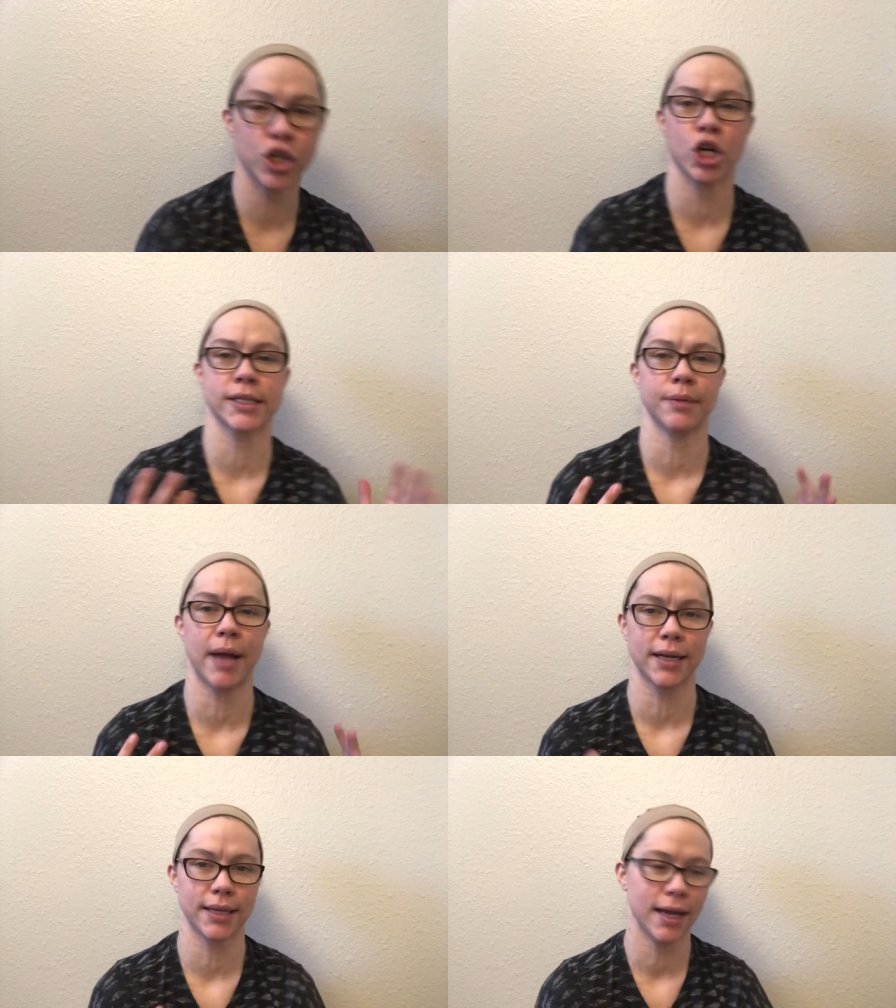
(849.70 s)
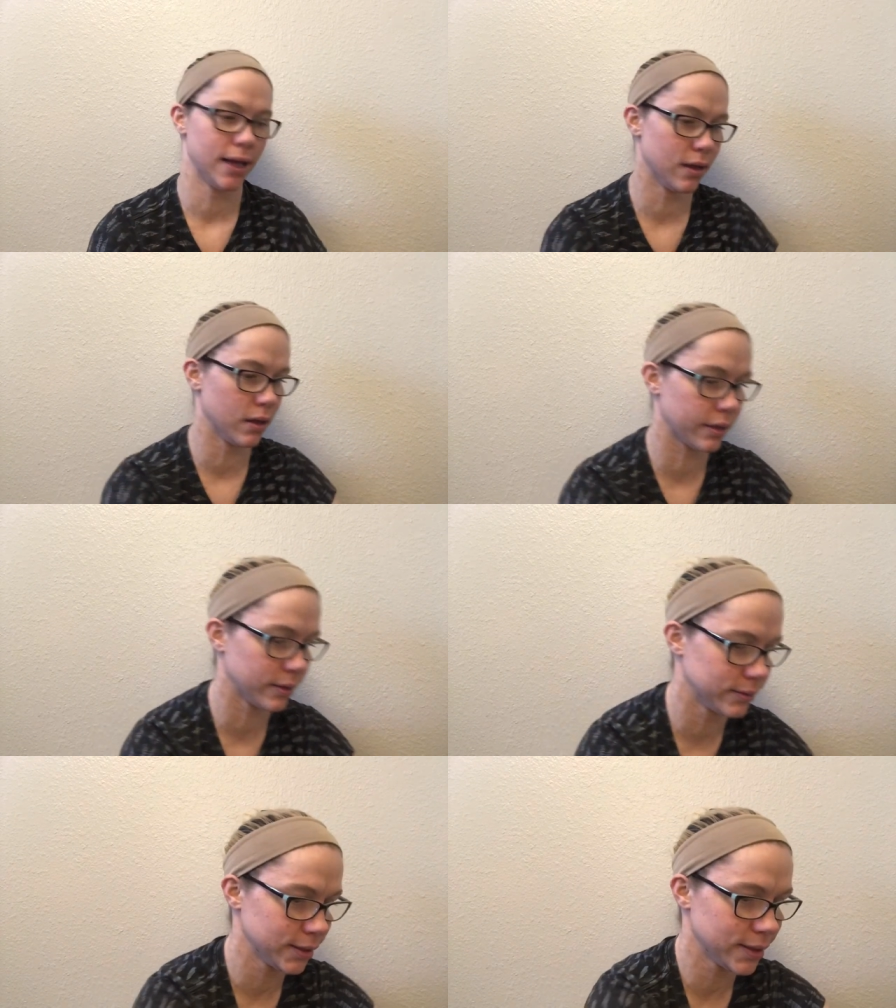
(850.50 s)
to nurse it back to
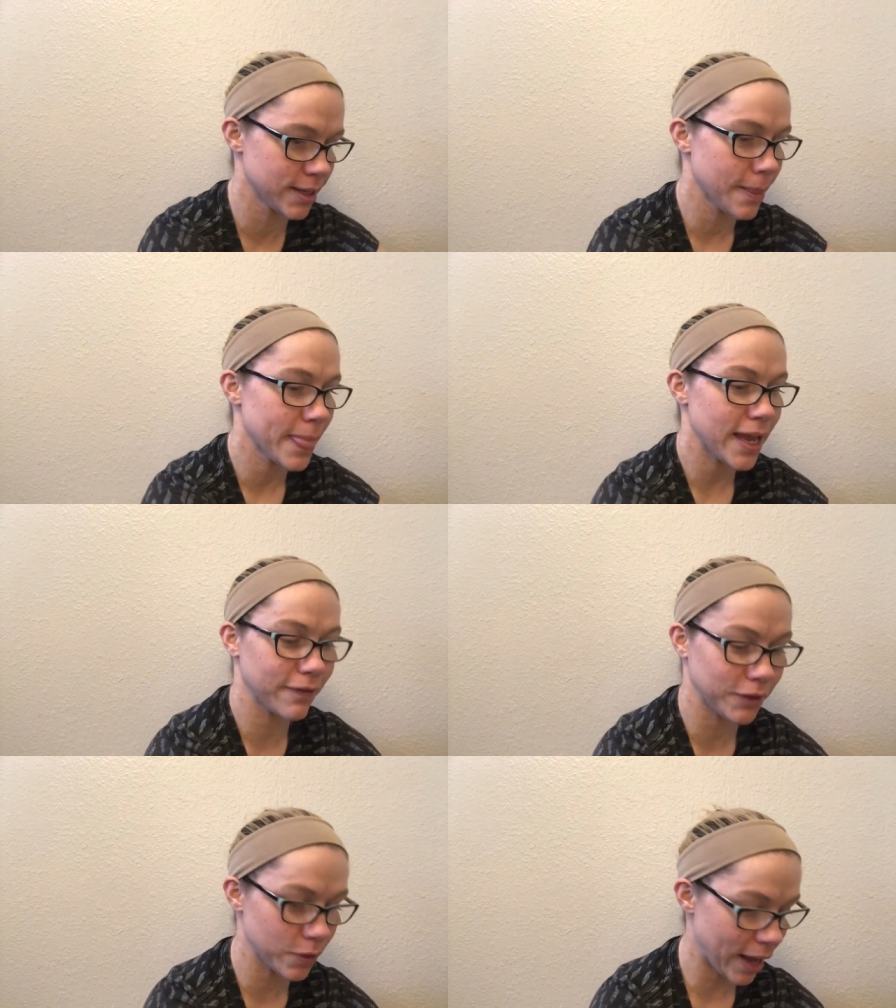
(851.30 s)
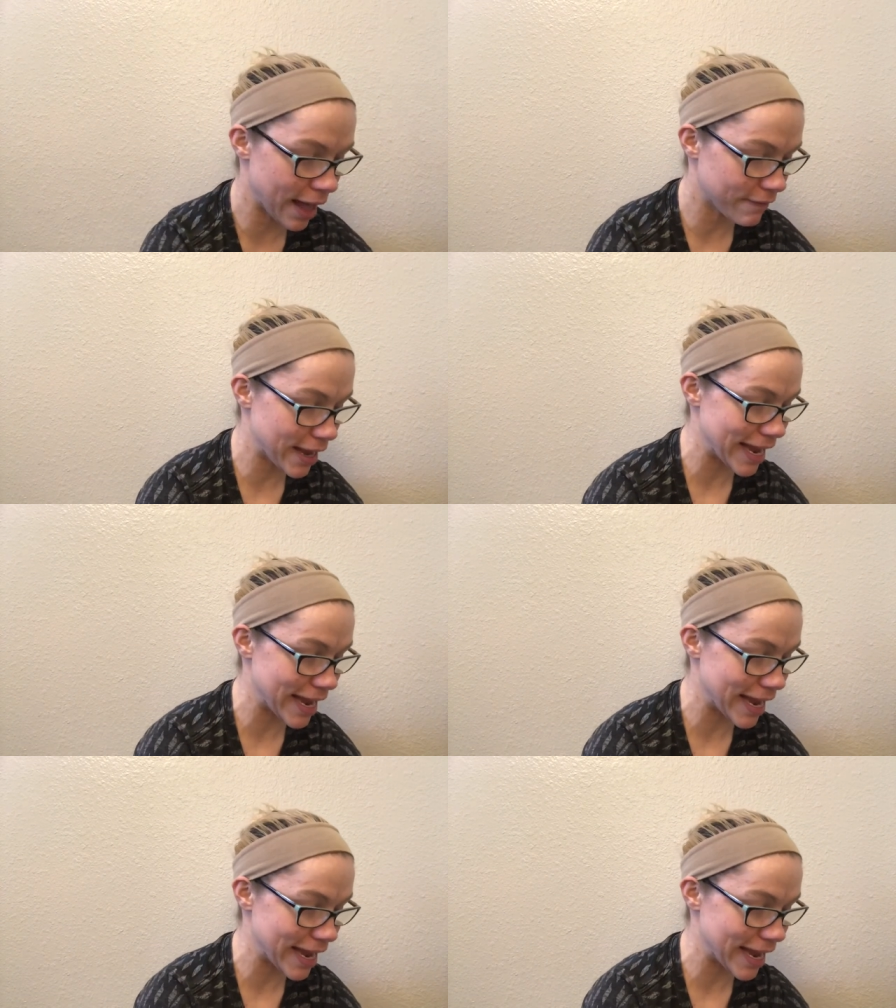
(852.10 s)
health. If you have